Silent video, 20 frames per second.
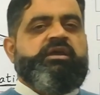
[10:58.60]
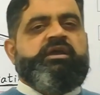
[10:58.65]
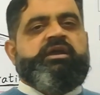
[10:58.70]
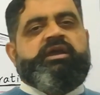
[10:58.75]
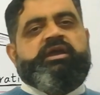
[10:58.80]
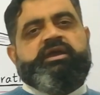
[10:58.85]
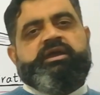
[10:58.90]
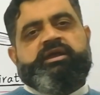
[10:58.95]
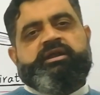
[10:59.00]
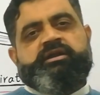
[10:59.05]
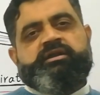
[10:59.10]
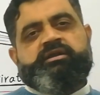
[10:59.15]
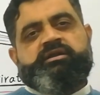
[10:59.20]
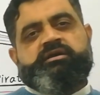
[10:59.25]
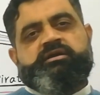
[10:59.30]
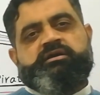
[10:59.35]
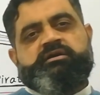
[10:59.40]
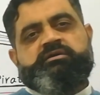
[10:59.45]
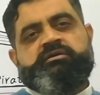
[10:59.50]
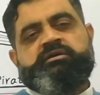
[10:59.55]
and
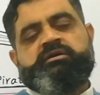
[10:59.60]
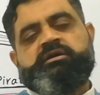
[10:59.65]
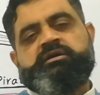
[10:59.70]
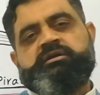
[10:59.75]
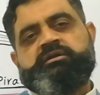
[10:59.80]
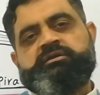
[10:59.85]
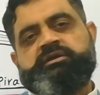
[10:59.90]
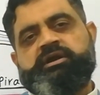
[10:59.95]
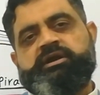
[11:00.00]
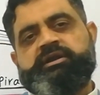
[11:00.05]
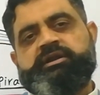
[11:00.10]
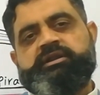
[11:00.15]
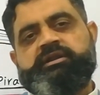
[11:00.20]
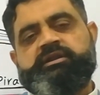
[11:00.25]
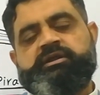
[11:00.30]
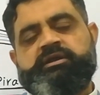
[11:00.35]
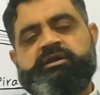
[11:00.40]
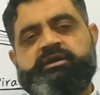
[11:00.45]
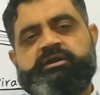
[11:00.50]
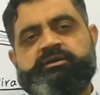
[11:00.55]
uh, until
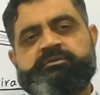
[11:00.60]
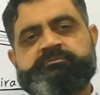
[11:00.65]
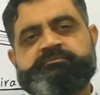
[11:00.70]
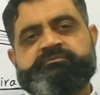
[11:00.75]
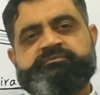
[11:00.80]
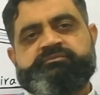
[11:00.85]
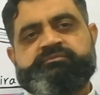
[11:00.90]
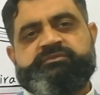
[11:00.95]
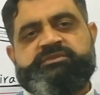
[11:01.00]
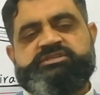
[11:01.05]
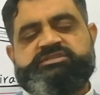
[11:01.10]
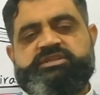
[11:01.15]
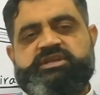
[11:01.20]
um, this